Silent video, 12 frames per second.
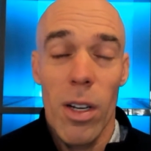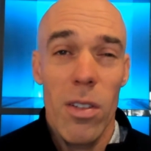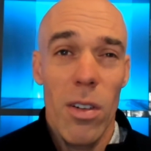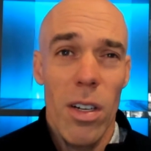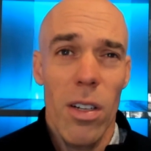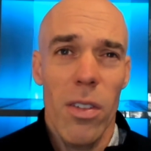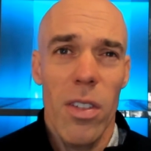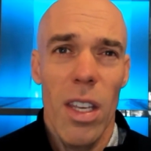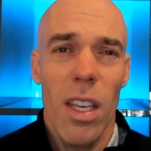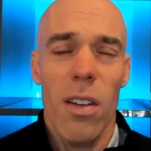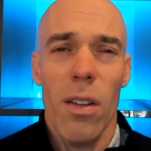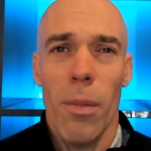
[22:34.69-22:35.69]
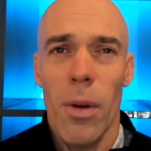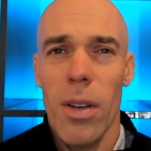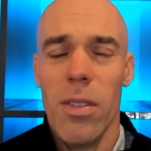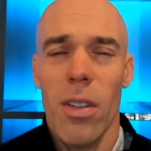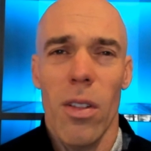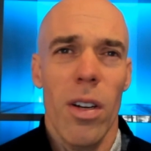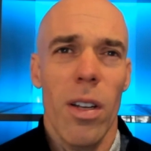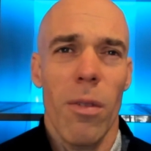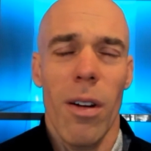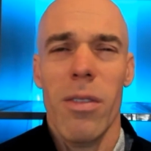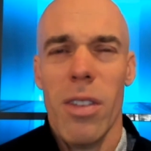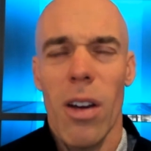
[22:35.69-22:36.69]
So what I started to see in the books and
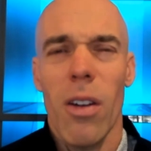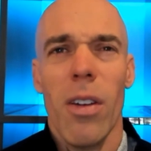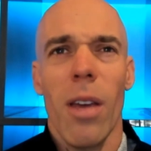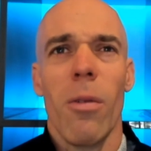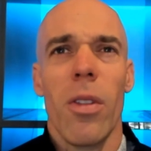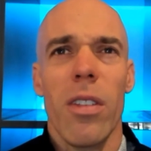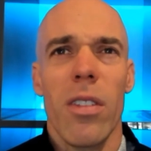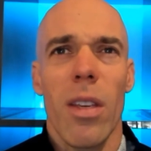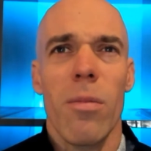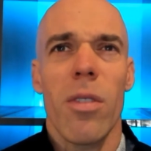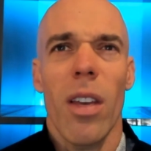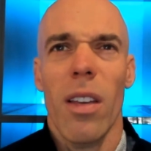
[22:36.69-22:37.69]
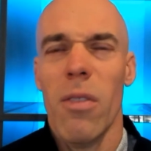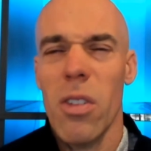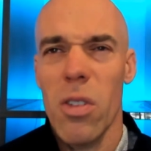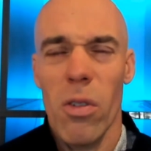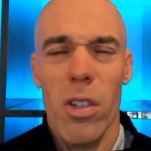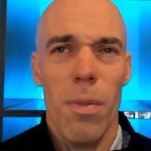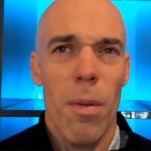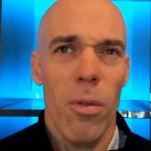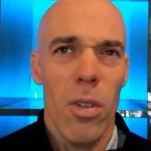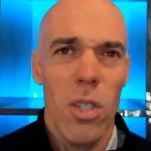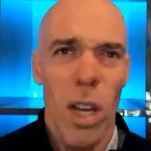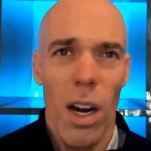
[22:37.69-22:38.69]
learning, whatever, I was like, okay, well, this seems like even the stories
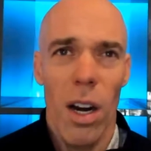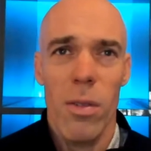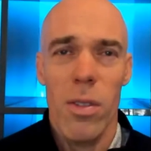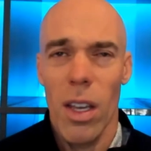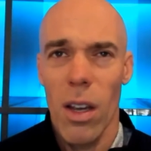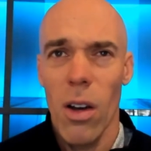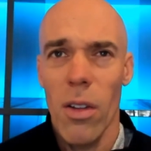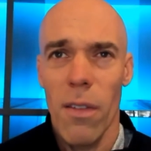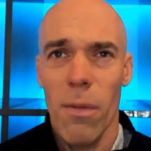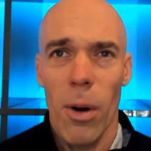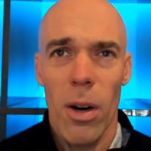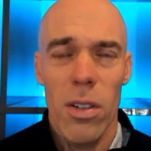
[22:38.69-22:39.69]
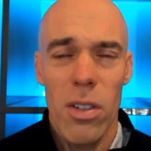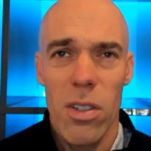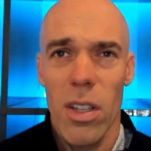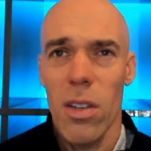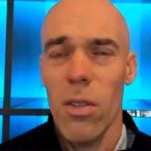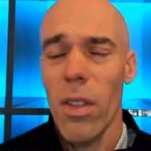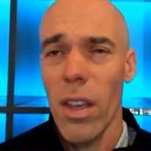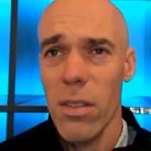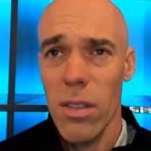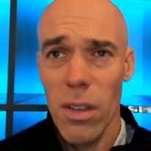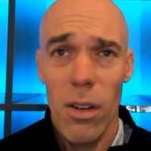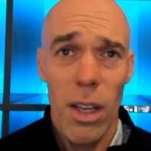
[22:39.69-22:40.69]
people would share. It was like, oh, they have partners and they do
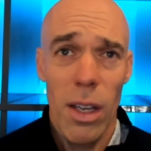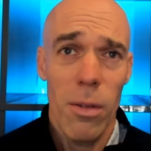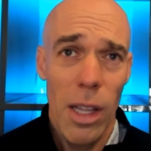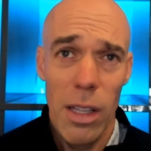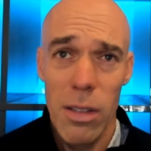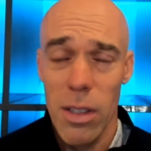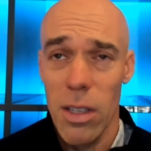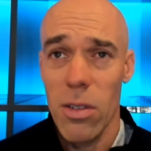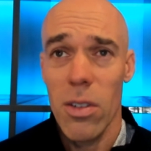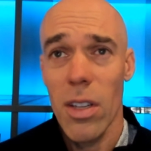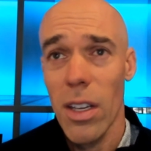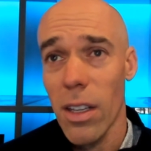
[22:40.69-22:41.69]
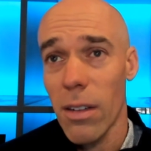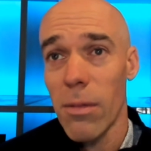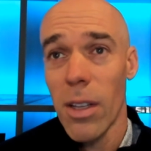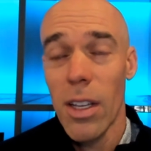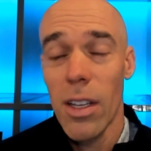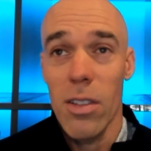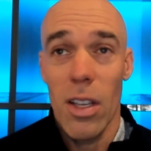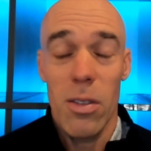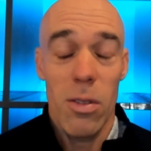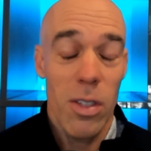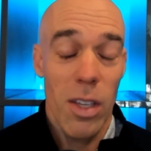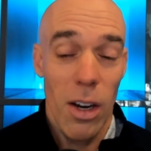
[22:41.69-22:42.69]
things. Like, okay, well, that's interesting and
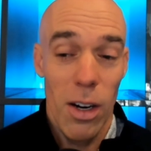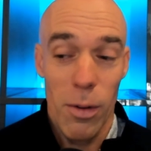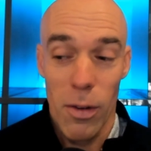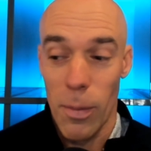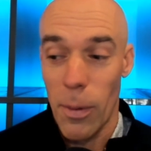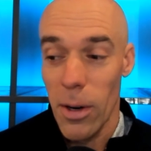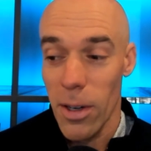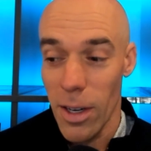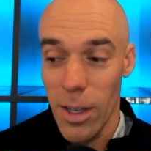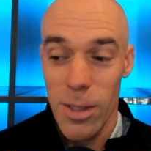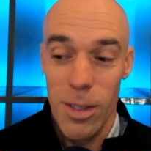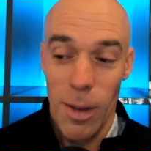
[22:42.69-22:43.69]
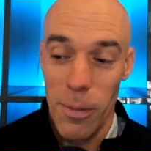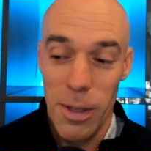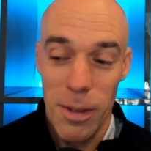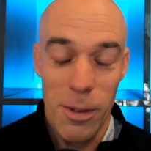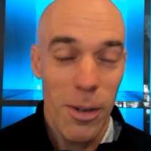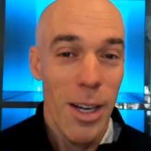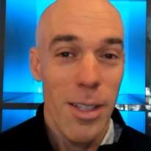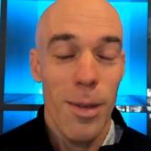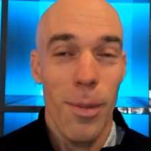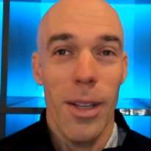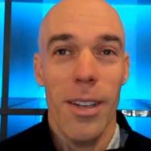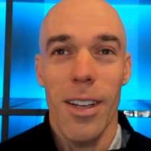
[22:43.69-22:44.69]
sounds a little scary. What if a partner does something
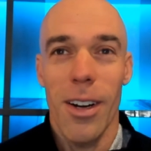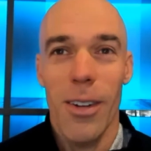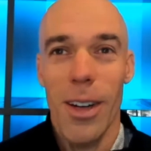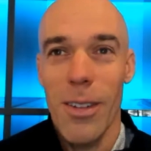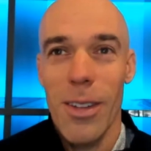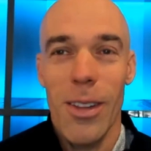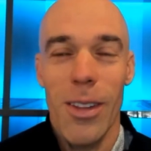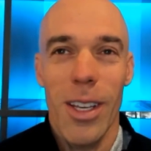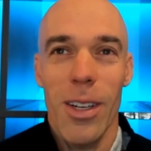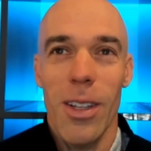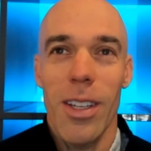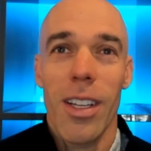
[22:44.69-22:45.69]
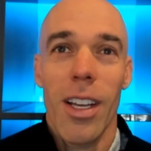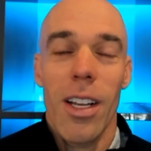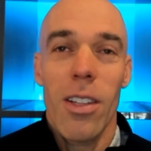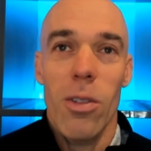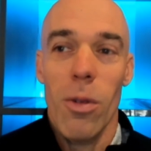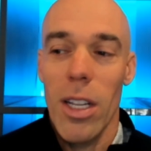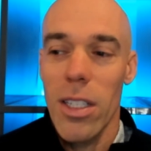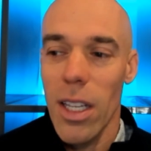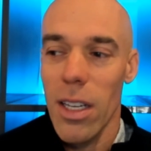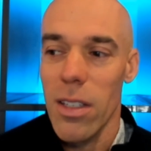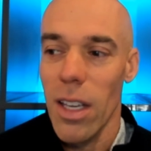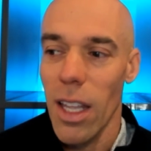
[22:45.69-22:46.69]
crazy? But you know, I'll, I'll look into it. So what I
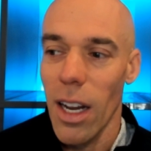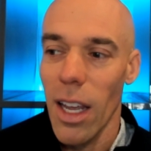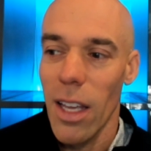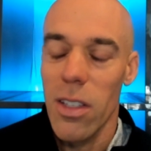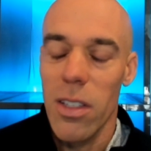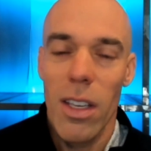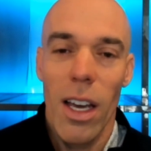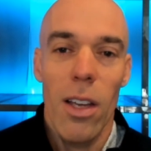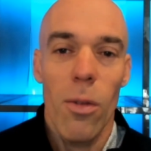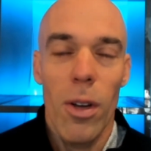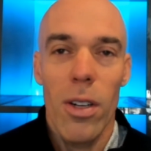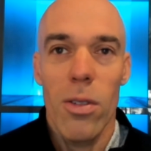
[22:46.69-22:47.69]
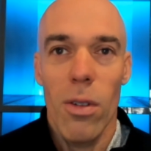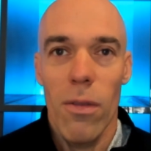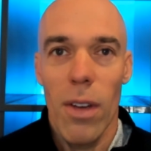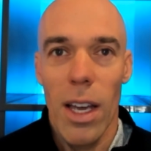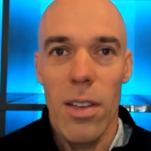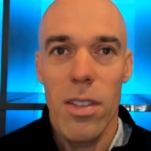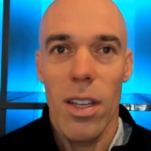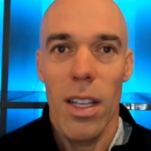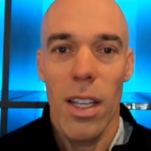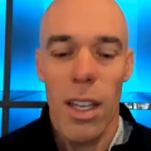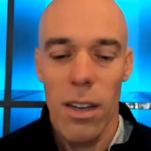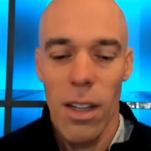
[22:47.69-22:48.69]
did is again, I had this guy who wanted to invest,
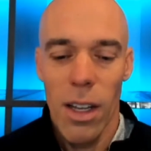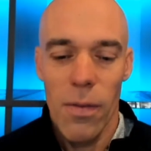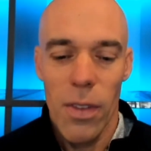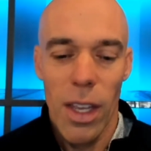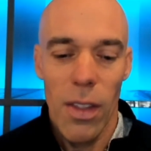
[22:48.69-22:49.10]
and again,